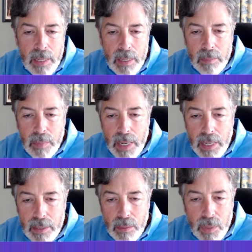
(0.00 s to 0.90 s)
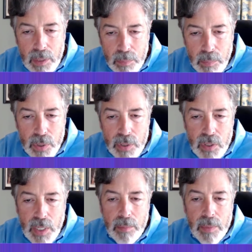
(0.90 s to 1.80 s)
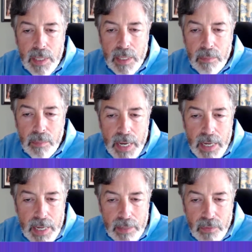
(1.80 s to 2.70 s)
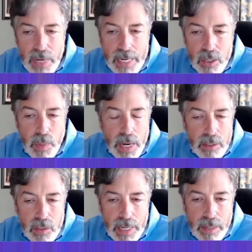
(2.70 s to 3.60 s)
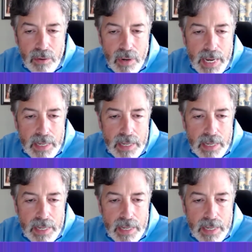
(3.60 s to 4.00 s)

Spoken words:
the MilliporeSigma Advanced Biotech Grant.